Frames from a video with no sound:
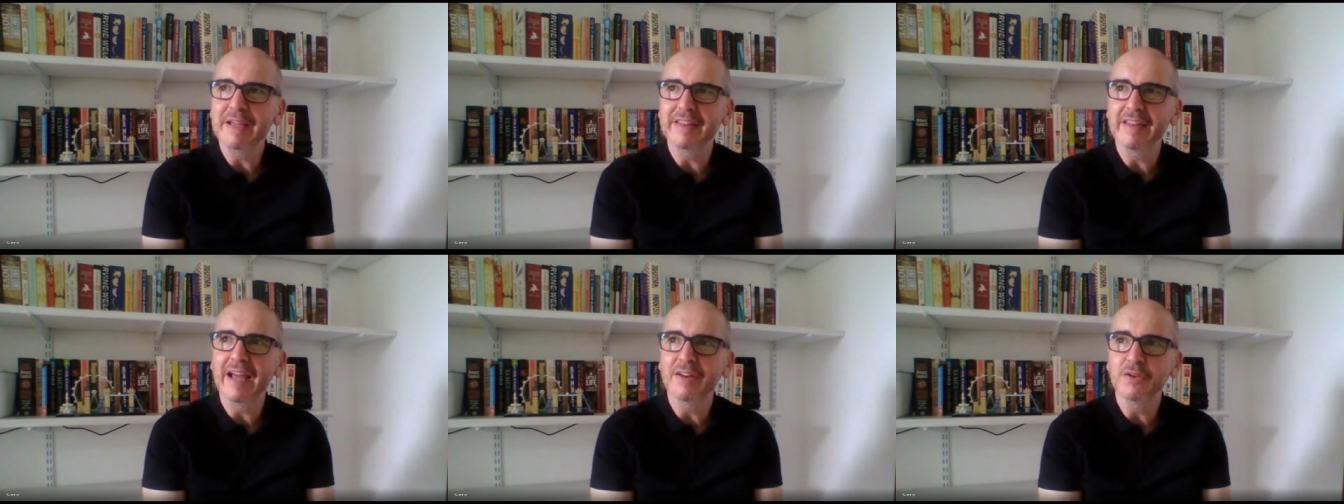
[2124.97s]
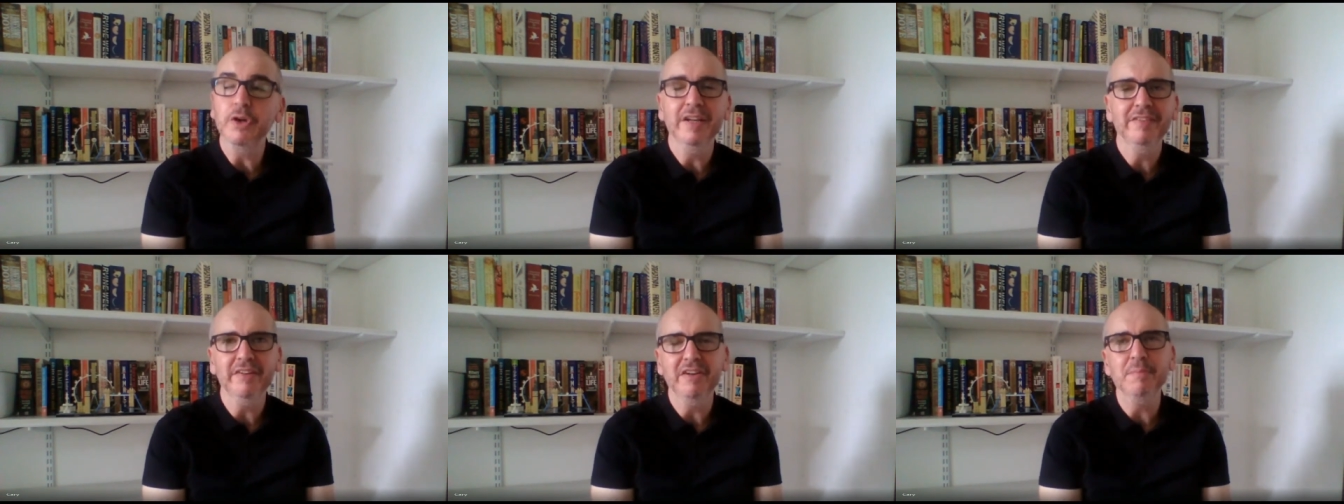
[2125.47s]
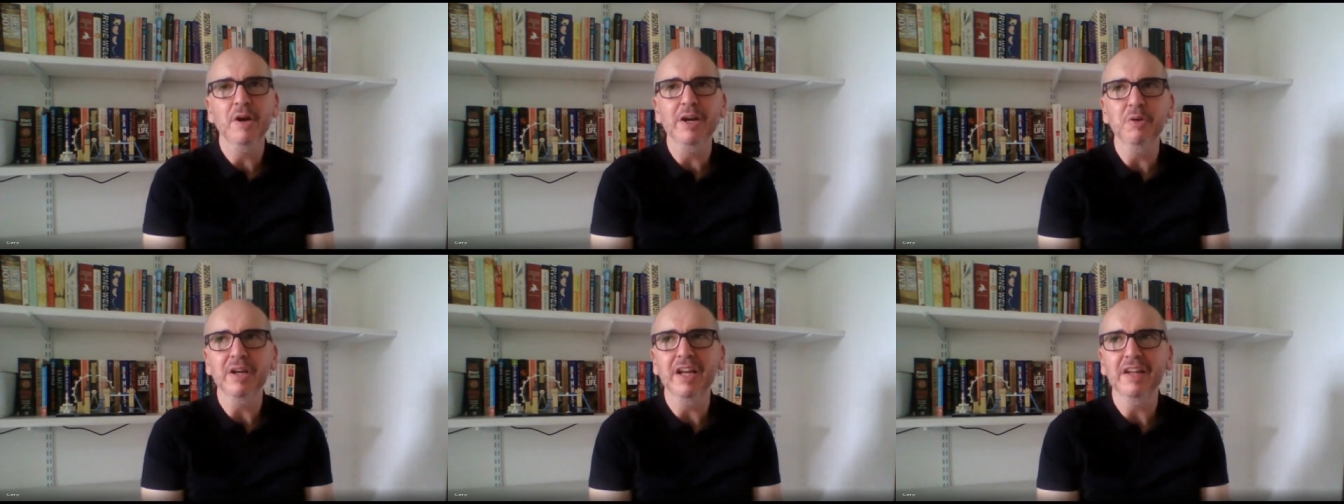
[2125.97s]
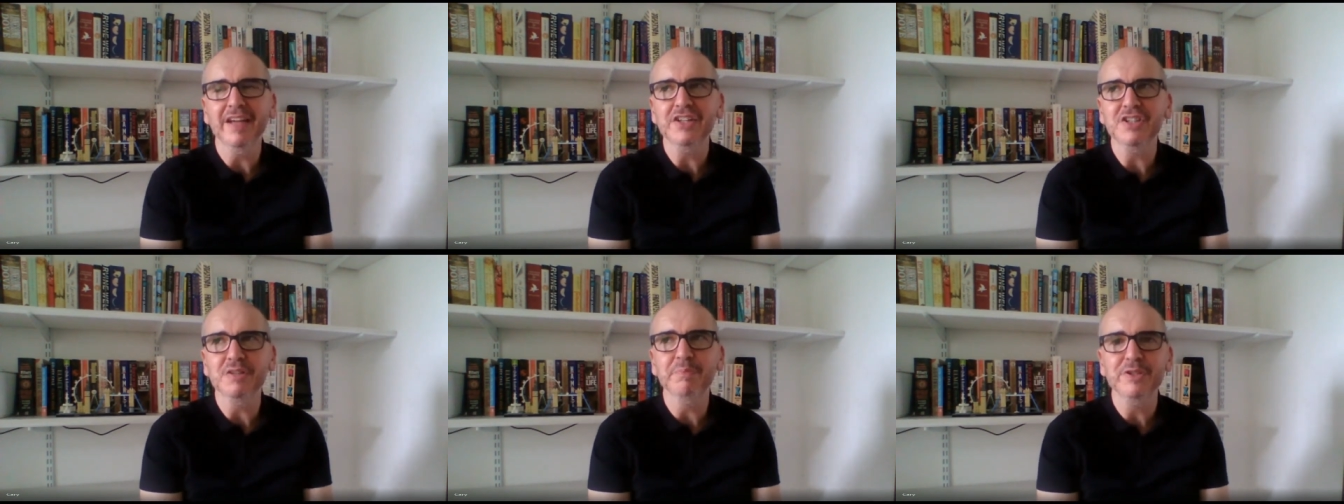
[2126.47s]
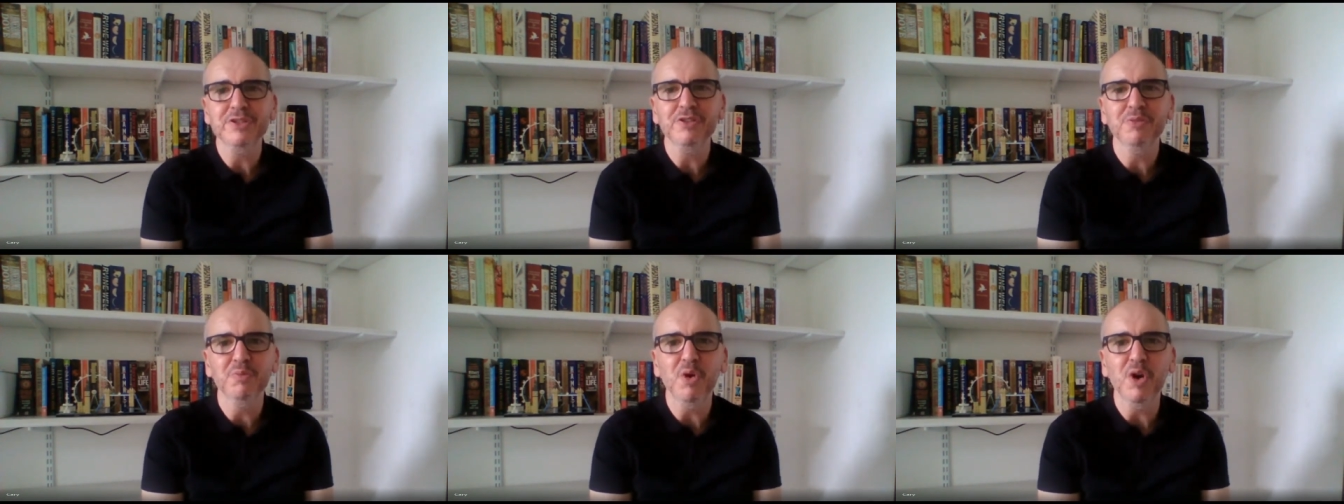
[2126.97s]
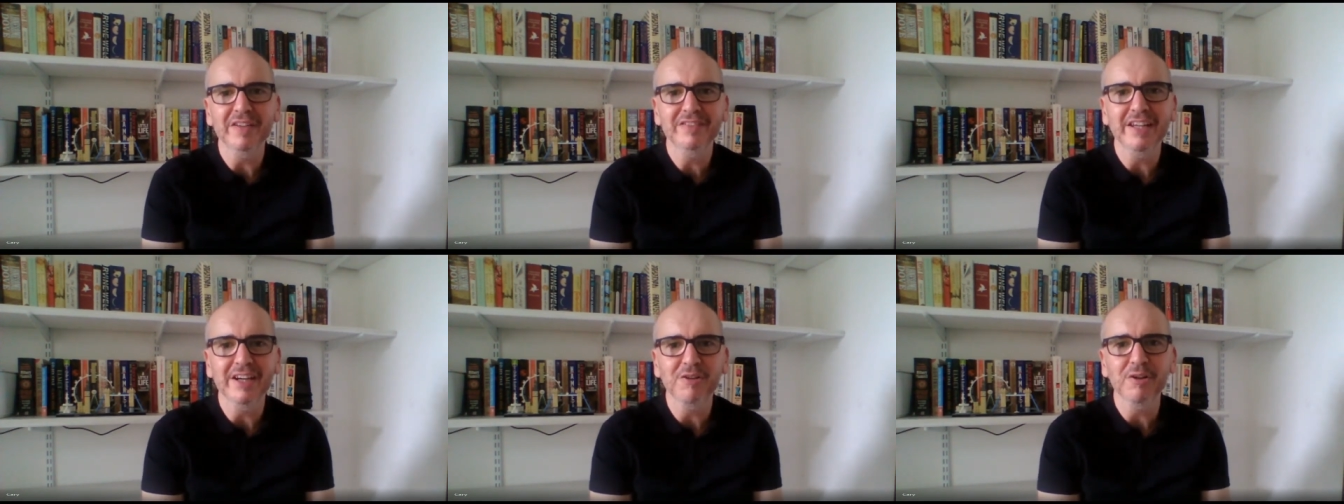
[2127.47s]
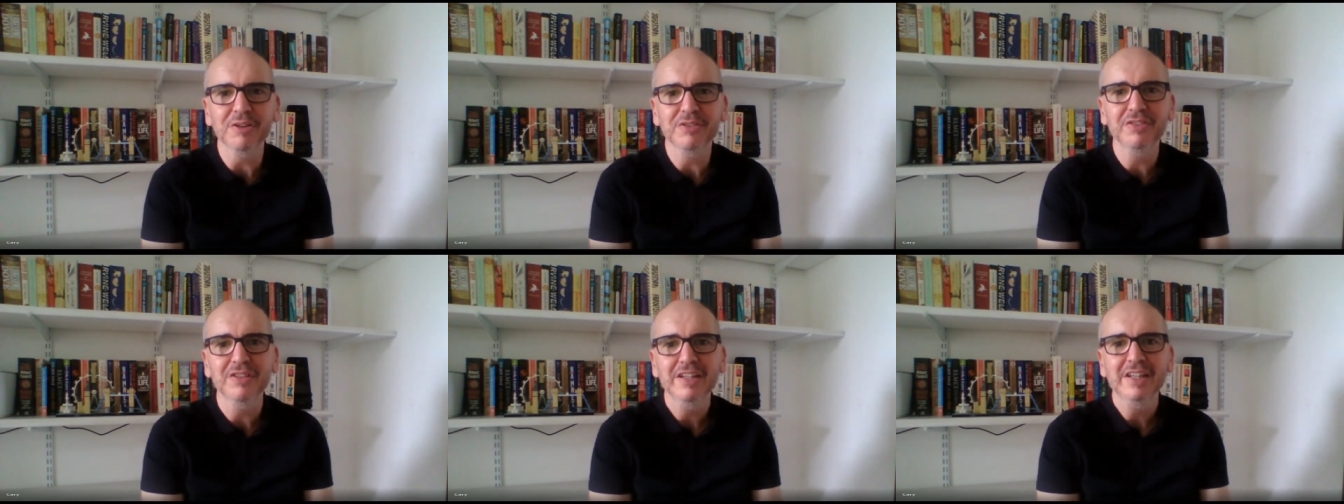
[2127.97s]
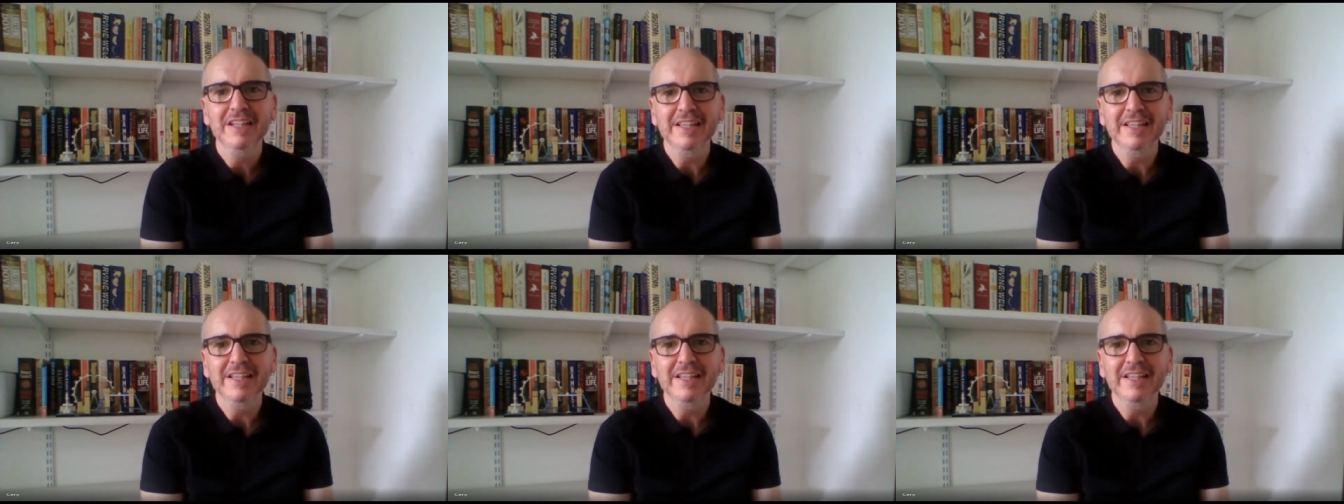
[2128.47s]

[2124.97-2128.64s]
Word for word: been that not necessarily my organization but just from what i see across